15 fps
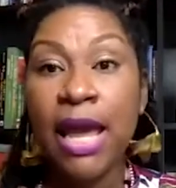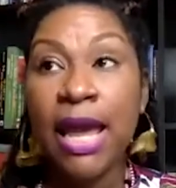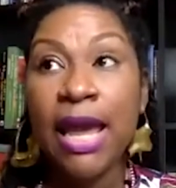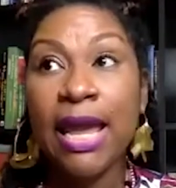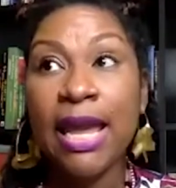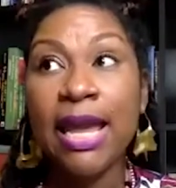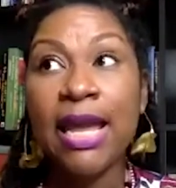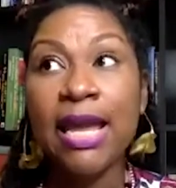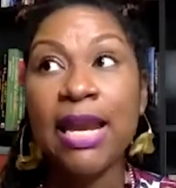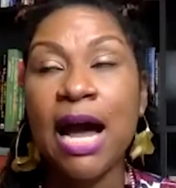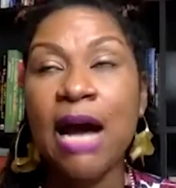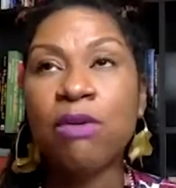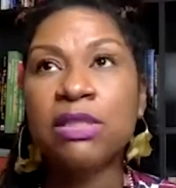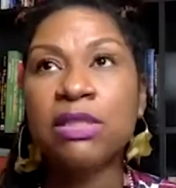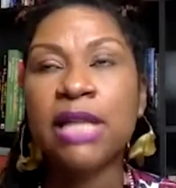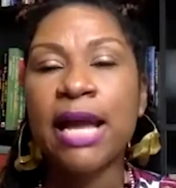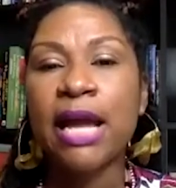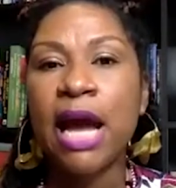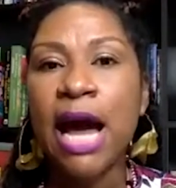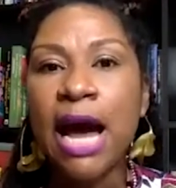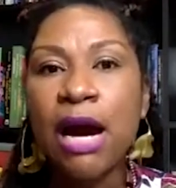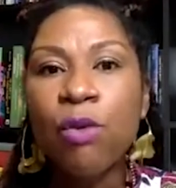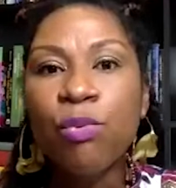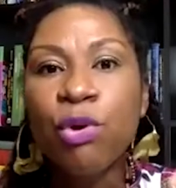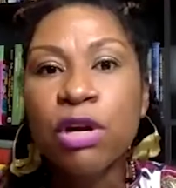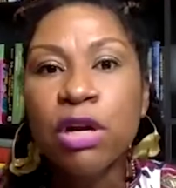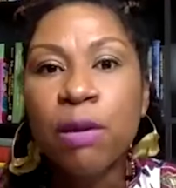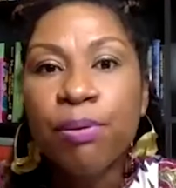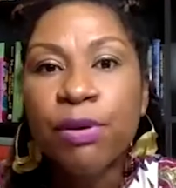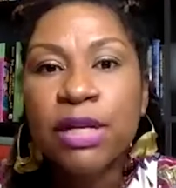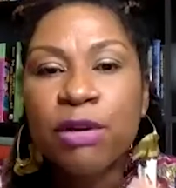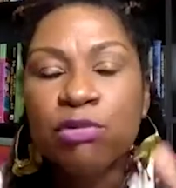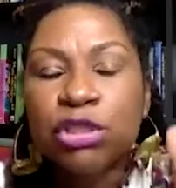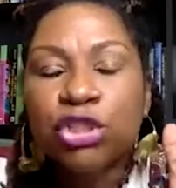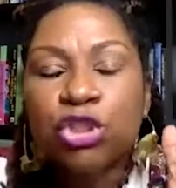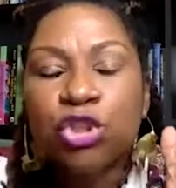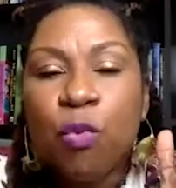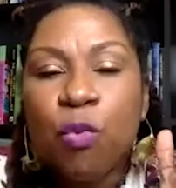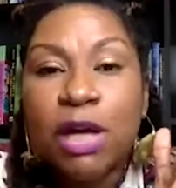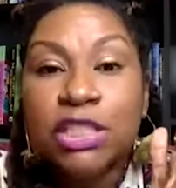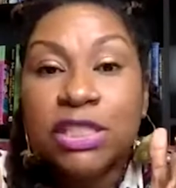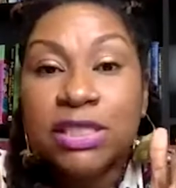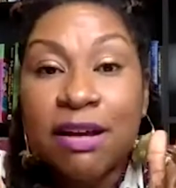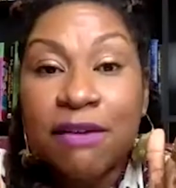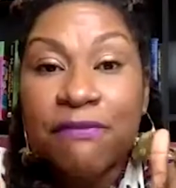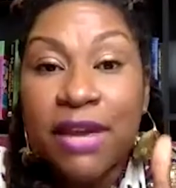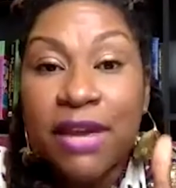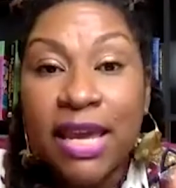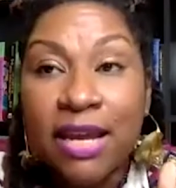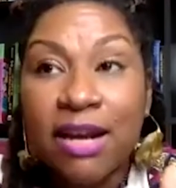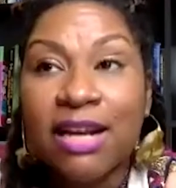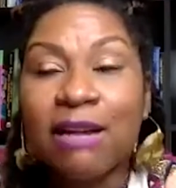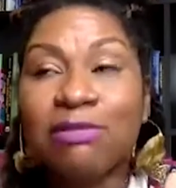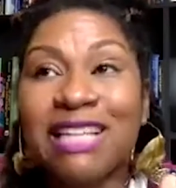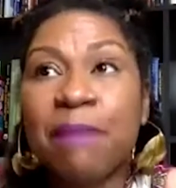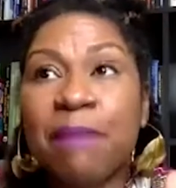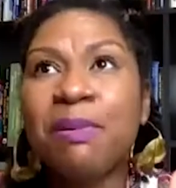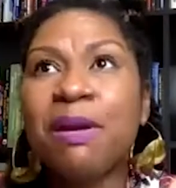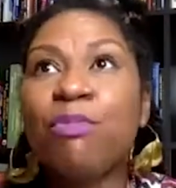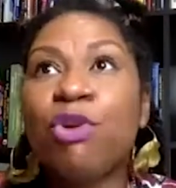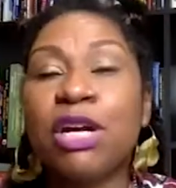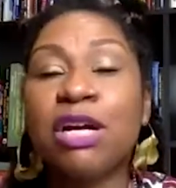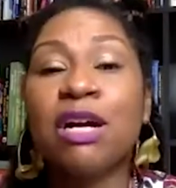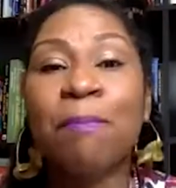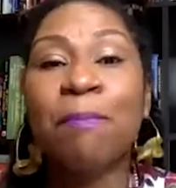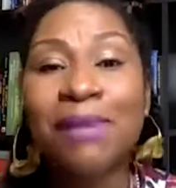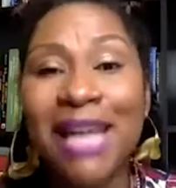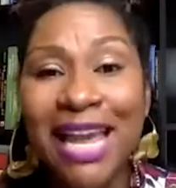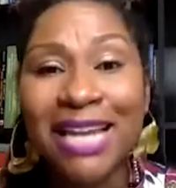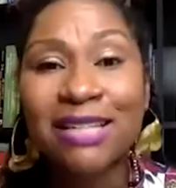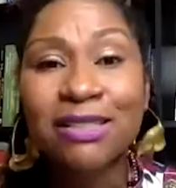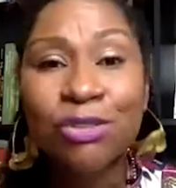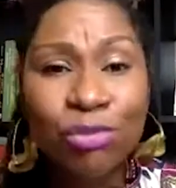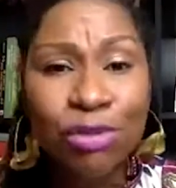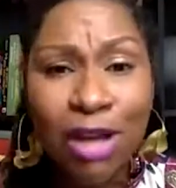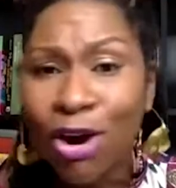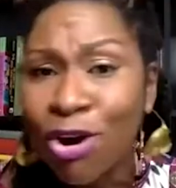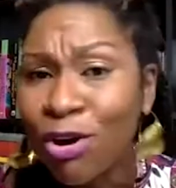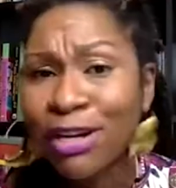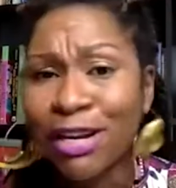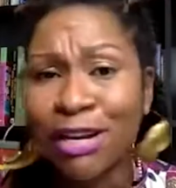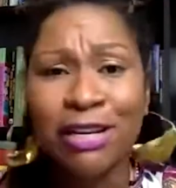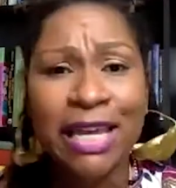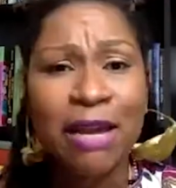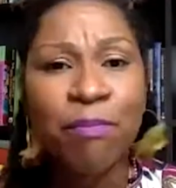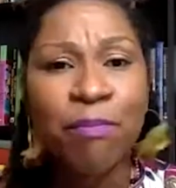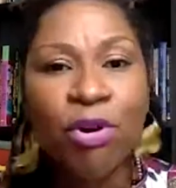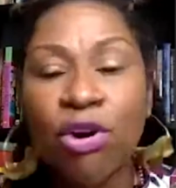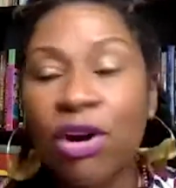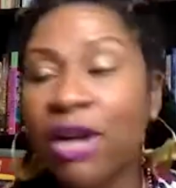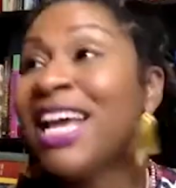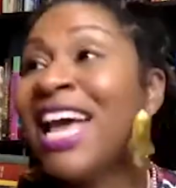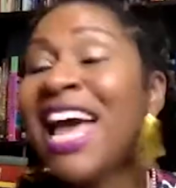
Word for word: And I was like, how are we going to put, there was so much stuff here. And I was like, people going to complain it's too long and they're going to get bored.